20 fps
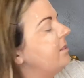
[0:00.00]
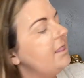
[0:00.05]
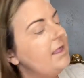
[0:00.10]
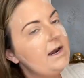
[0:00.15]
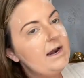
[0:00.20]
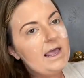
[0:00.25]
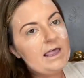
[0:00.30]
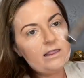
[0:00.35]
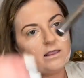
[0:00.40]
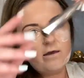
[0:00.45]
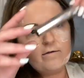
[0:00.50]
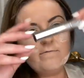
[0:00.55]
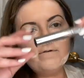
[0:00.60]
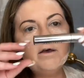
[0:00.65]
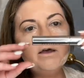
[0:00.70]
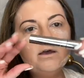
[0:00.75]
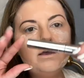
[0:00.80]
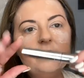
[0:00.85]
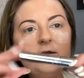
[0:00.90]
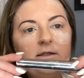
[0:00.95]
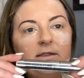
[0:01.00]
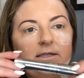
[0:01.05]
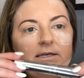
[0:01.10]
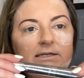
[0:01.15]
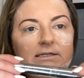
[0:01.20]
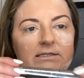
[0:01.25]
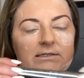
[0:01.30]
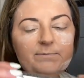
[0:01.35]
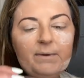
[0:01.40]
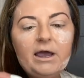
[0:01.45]
Then I love
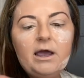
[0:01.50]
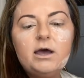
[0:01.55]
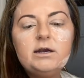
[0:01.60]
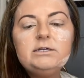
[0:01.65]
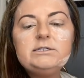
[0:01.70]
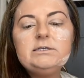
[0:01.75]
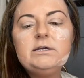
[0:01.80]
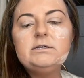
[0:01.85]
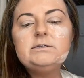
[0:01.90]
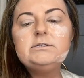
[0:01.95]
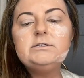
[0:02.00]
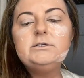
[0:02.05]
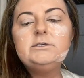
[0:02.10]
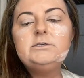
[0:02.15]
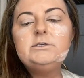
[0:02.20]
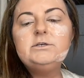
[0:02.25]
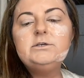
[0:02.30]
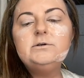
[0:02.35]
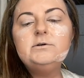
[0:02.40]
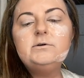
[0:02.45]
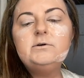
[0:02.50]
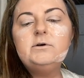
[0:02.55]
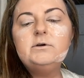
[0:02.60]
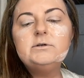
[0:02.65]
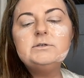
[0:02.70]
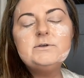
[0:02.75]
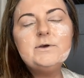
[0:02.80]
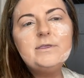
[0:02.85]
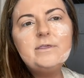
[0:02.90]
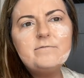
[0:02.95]
this by Anastasia too.
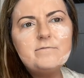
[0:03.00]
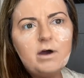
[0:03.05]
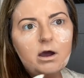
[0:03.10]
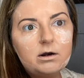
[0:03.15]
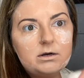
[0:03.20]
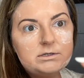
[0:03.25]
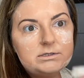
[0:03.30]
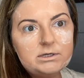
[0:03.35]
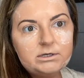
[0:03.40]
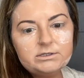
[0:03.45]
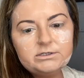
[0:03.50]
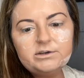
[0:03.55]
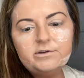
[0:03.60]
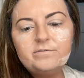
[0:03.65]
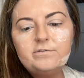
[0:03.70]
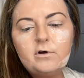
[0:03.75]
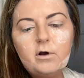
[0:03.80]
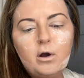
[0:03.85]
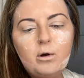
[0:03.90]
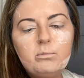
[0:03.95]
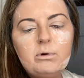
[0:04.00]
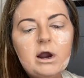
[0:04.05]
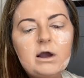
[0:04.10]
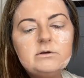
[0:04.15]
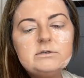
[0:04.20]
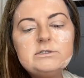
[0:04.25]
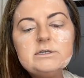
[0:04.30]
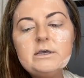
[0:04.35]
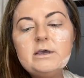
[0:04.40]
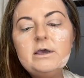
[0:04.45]
So I love Anastasia for all
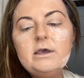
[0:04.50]
brows.